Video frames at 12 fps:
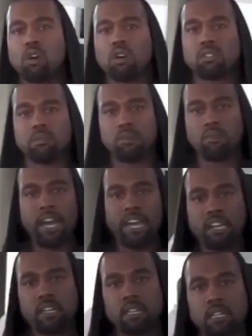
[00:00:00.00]
glamour money
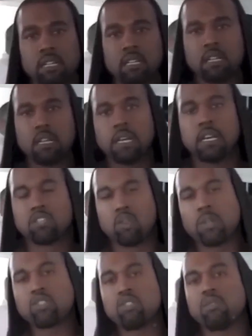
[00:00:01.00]
can buy.
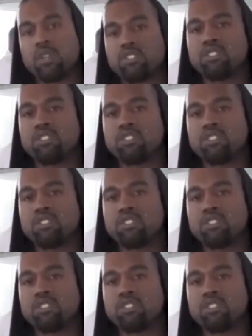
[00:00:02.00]
But it